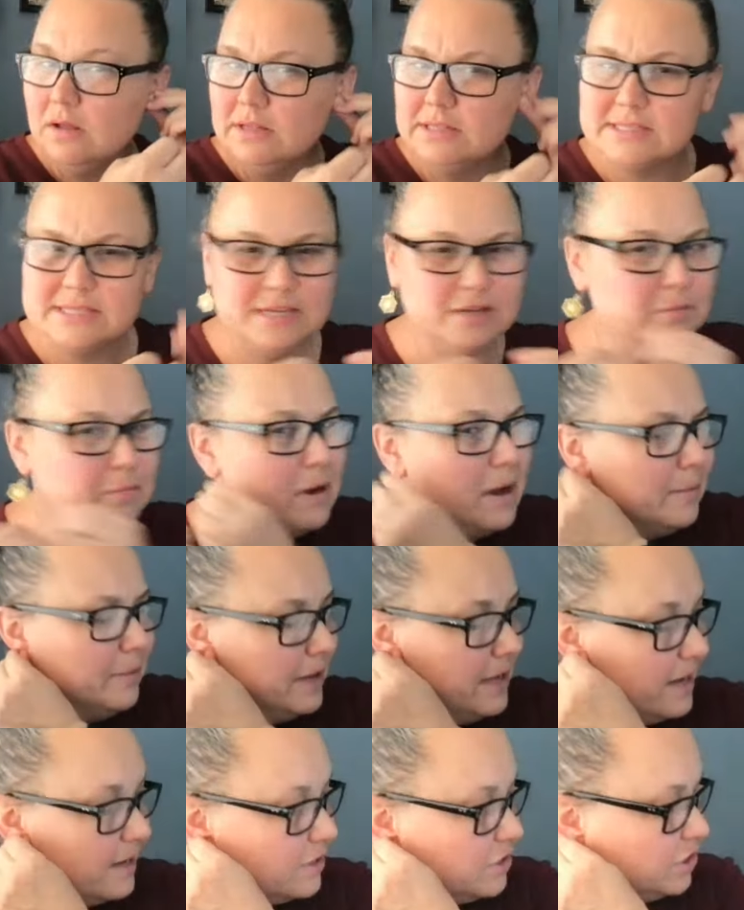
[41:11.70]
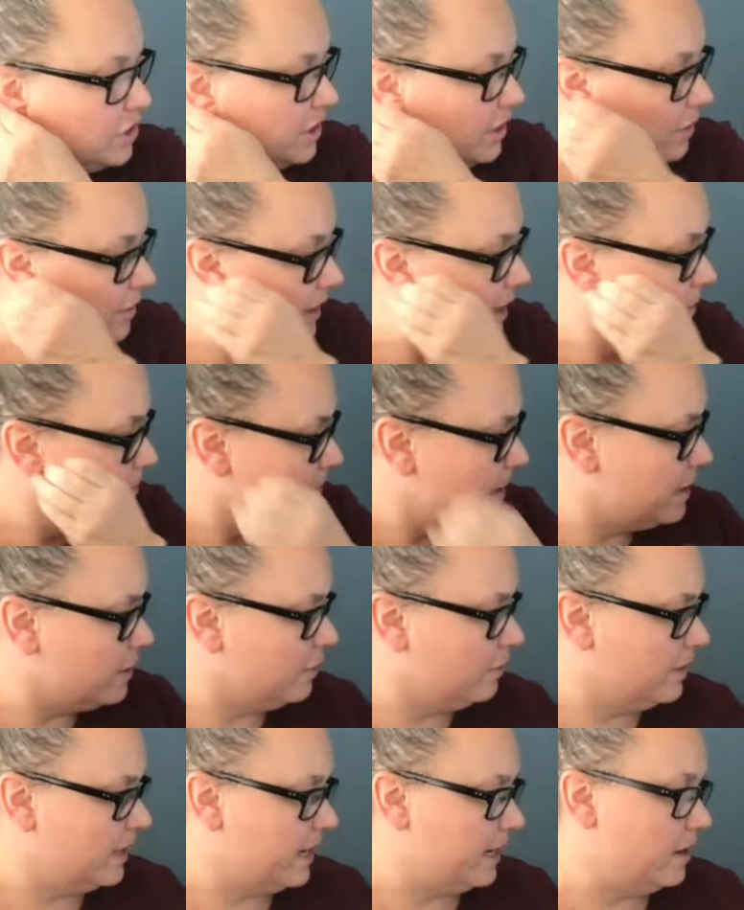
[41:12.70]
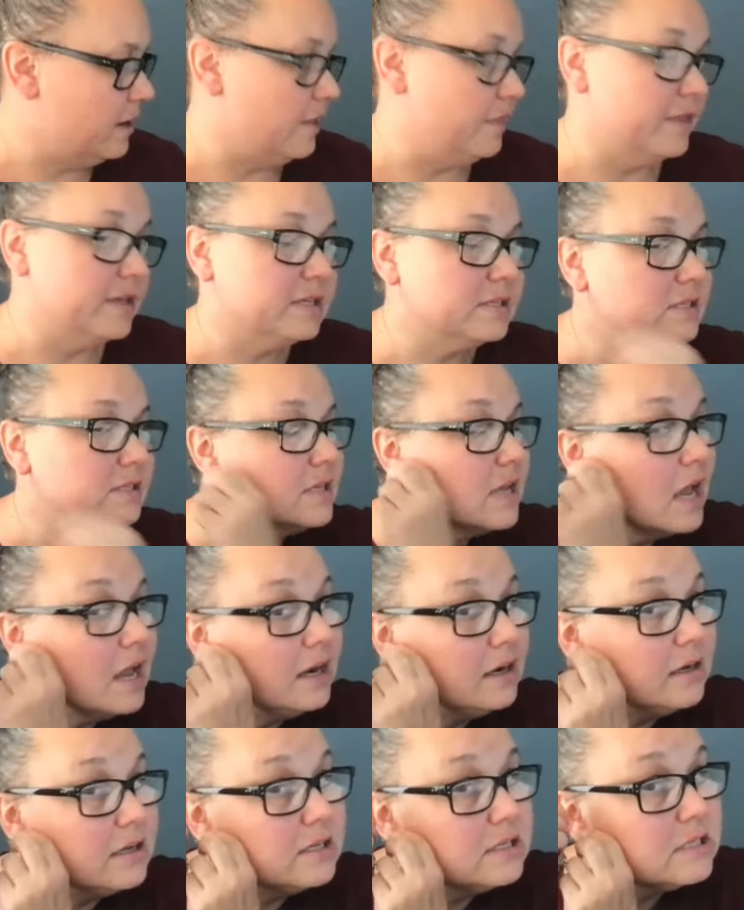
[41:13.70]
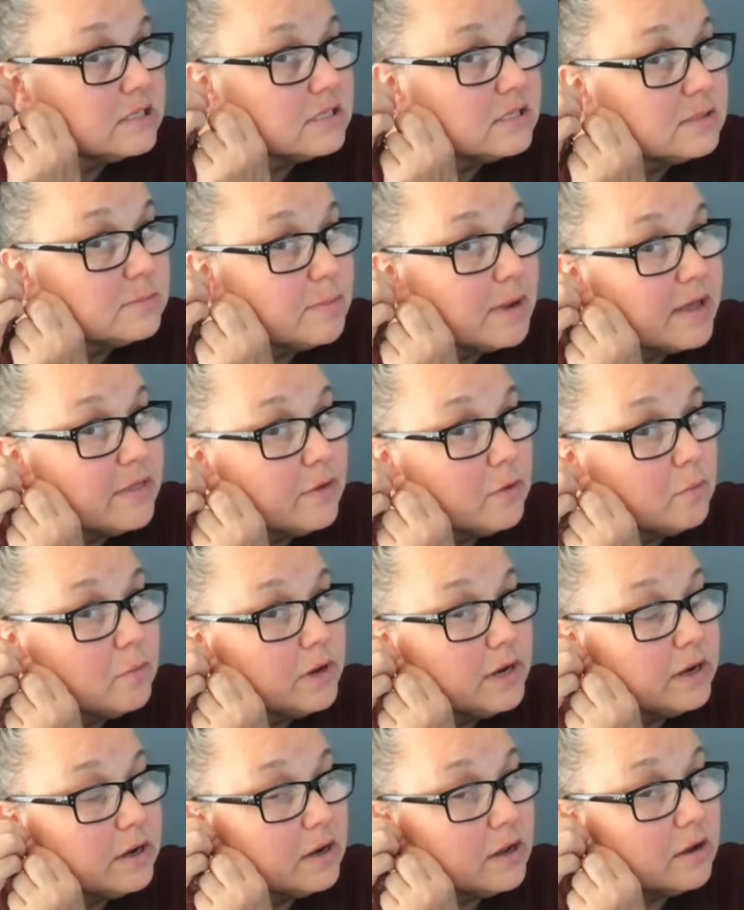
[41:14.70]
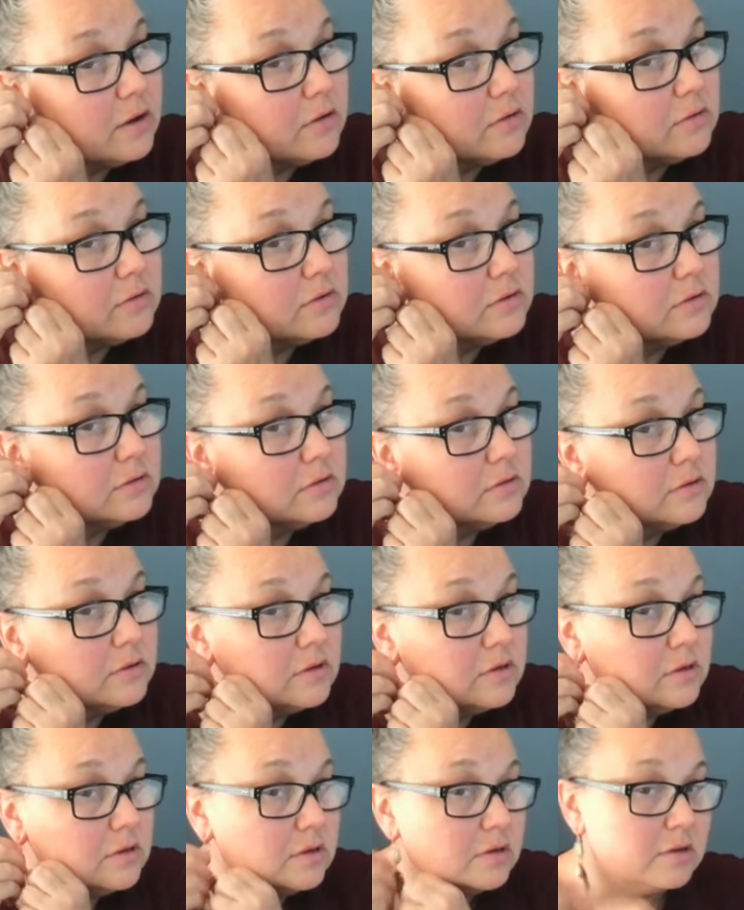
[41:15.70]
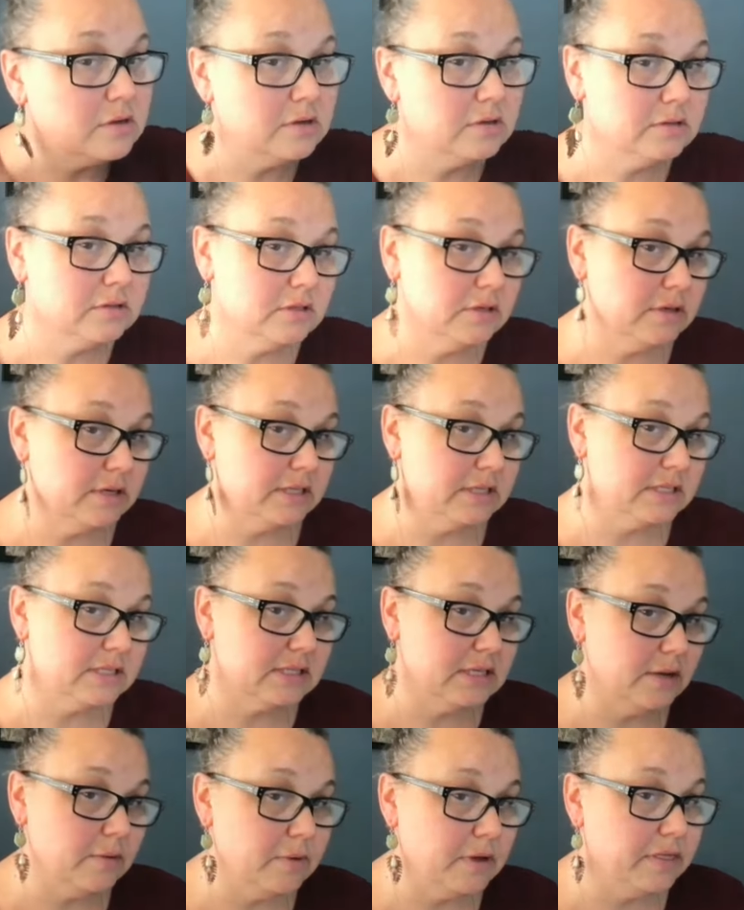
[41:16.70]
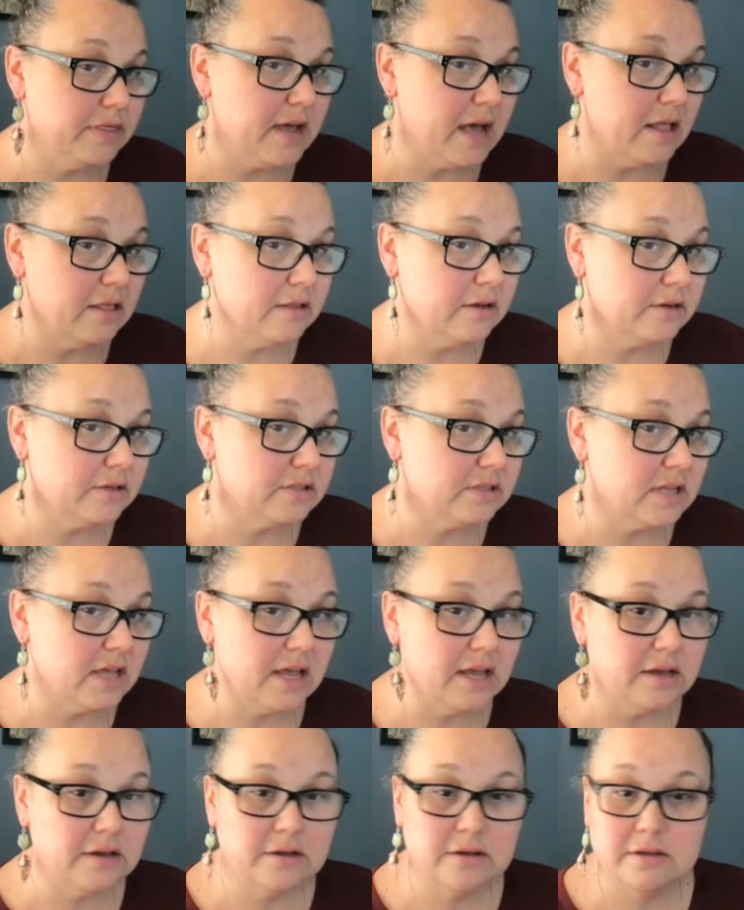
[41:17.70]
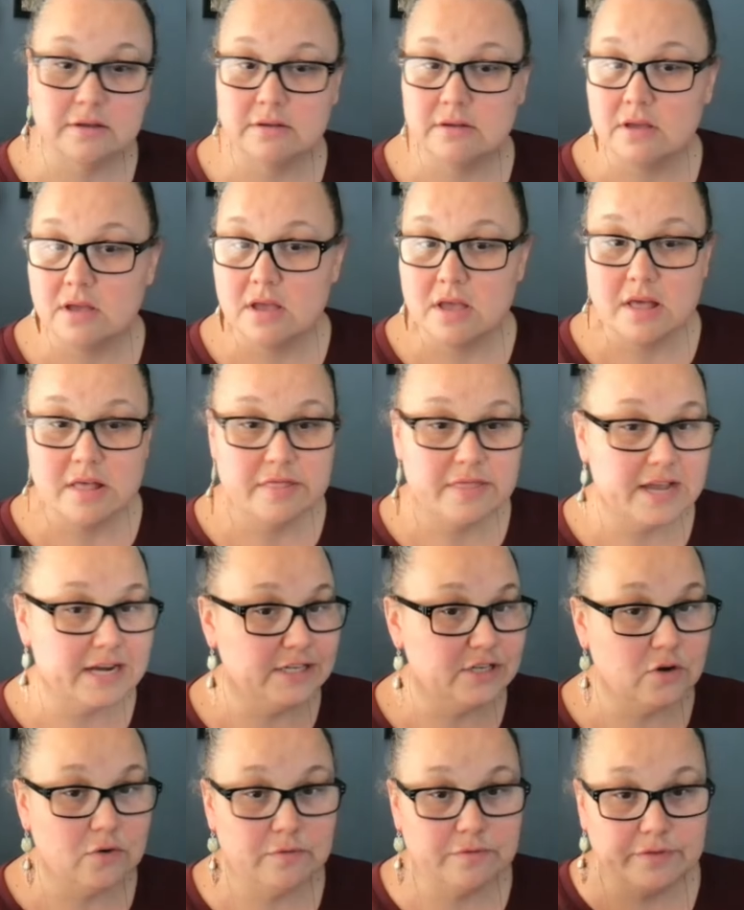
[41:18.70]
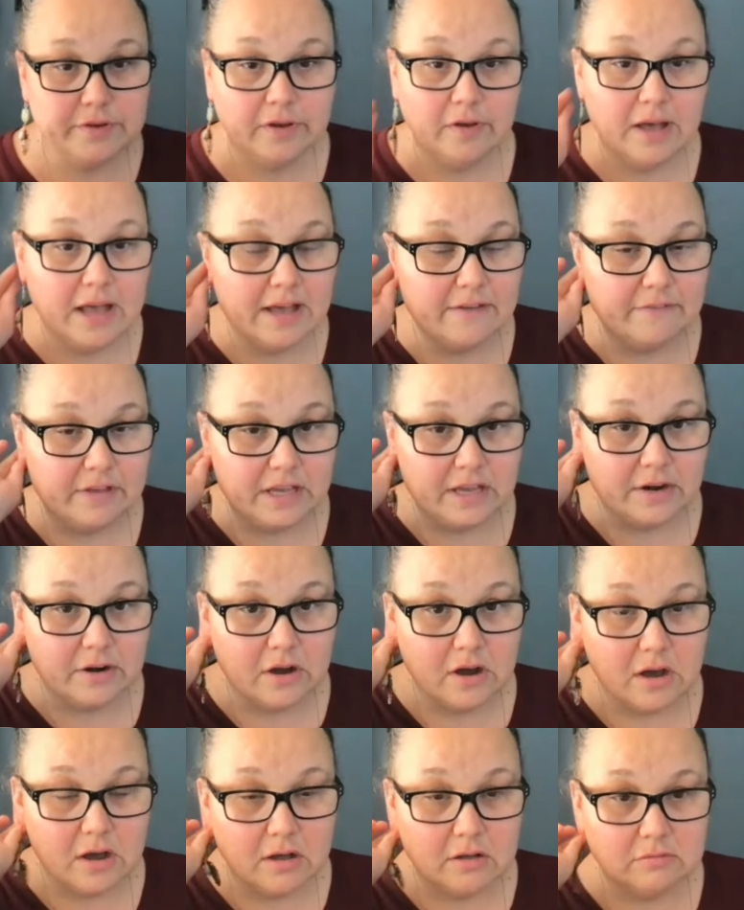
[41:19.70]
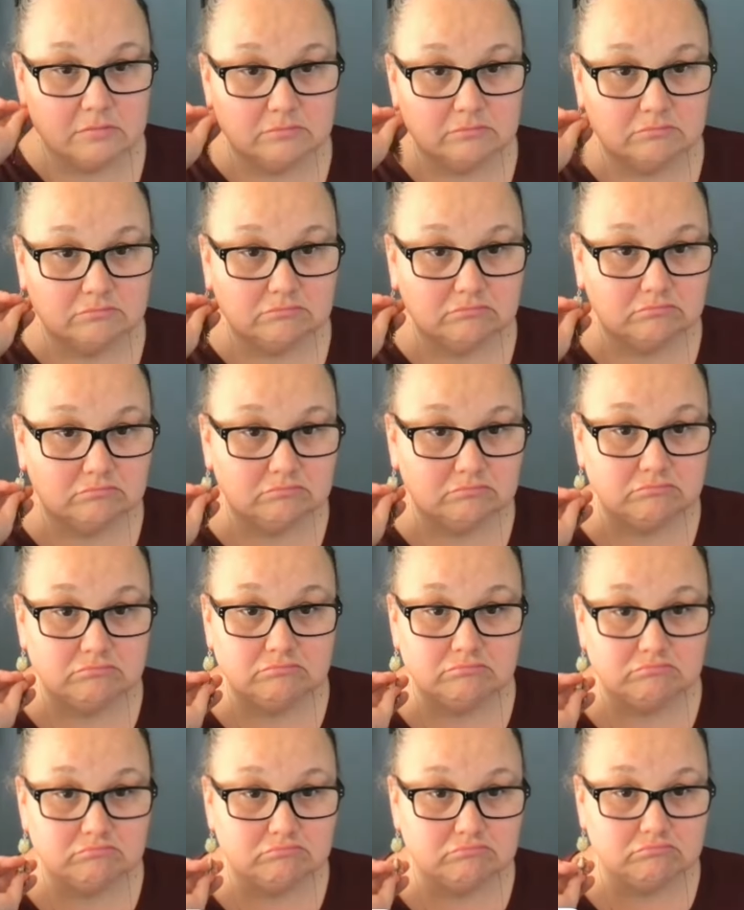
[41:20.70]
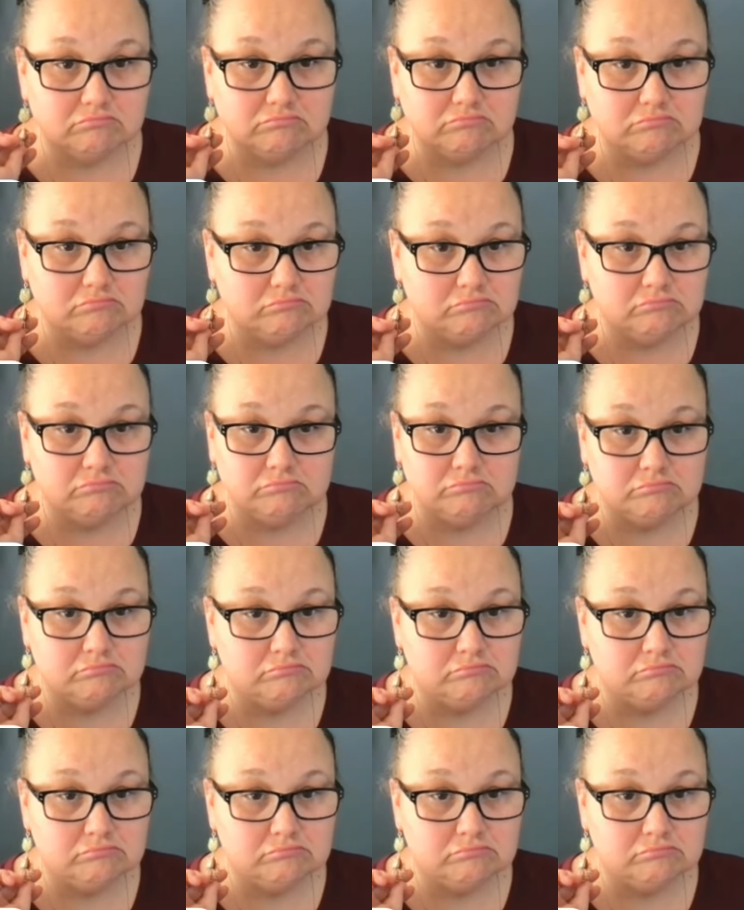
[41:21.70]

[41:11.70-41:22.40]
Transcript: Let's see, probably actually I'll get better light on this side because it's by the window. You can see what that looks like. They don't feel heavy at all. Mm-mm.